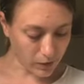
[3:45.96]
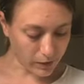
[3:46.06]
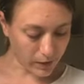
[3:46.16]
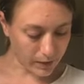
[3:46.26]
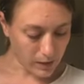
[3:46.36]

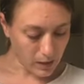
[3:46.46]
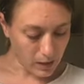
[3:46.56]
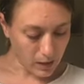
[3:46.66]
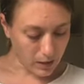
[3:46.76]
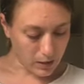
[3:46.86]
Okay,
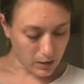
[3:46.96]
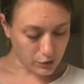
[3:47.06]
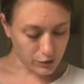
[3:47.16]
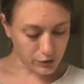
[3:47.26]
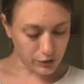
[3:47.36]

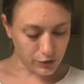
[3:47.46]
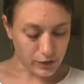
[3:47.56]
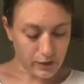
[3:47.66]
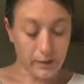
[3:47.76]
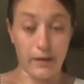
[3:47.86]

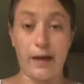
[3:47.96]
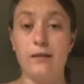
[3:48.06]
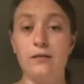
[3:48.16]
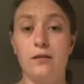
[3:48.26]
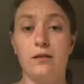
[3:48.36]

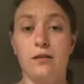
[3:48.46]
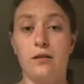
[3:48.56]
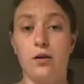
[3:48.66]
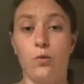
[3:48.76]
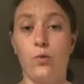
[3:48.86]
then
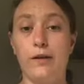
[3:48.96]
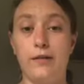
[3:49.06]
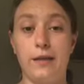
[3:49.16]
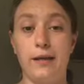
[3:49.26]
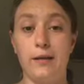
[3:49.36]

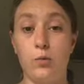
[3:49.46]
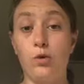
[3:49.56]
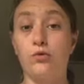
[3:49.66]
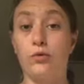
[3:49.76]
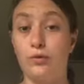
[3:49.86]
with the
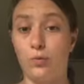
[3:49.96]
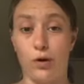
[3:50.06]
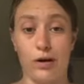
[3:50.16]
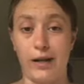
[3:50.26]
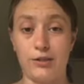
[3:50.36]
walnuts,
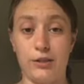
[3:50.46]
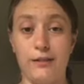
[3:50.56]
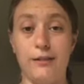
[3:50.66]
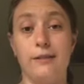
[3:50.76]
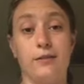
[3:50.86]
what I
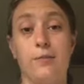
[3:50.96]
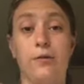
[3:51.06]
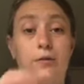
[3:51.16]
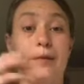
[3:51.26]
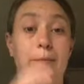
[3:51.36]
actually did is I
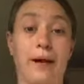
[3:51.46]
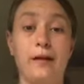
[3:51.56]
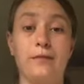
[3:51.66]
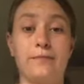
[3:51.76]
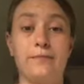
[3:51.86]
put them in a
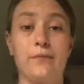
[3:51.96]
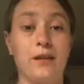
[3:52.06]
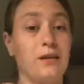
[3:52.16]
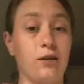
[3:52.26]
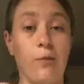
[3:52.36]
bag,
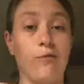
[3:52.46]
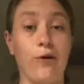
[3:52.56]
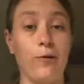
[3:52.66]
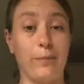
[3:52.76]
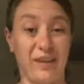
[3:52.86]
got my
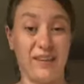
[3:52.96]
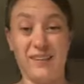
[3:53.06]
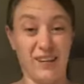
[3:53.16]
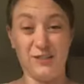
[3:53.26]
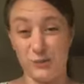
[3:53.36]
rolling
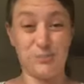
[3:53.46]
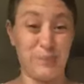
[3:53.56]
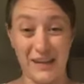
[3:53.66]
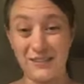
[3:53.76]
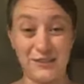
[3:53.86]
pin and just
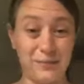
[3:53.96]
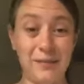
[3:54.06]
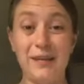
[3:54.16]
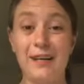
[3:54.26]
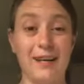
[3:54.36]
bashed
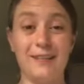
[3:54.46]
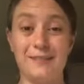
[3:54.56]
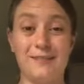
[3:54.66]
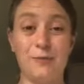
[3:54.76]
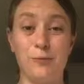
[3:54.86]
them
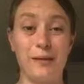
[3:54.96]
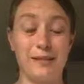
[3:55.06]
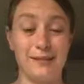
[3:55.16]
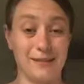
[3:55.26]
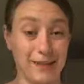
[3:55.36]
into small
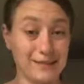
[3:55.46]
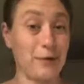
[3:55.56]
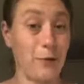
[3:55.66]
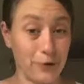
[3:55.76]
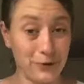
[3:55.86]
pieces. That's
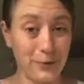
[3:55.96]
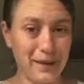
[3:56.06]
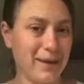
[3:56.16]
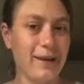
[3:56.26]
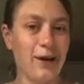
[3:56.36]
how I
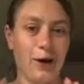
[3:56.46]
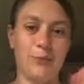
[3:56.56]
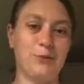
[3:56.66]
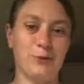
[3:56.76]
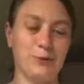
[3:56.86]
do it.
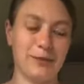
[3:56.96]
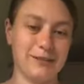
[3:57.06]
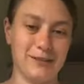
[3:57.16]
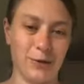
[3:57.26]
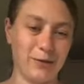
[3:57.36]
I'm sure
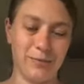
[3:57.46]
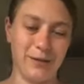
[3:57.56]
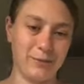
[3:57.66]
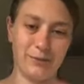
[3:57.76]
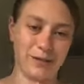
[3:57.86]
there's other
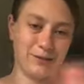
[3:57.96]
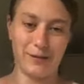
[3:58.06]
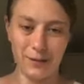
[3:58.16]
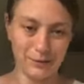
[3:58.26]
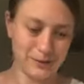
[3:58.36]
people that
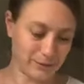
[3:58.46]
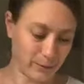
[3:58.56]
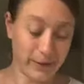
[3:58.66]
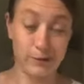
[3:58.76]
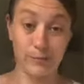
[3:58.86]
do it loads of
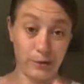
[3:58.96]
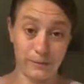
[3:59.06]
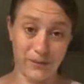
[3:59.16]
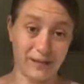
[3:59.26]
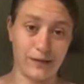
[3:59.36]
different ways,
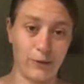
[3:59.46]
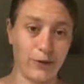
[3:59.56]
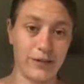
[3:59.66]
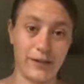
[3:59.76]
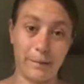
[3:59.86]
but that's how
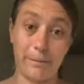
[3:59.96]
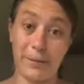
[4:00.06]
I did it.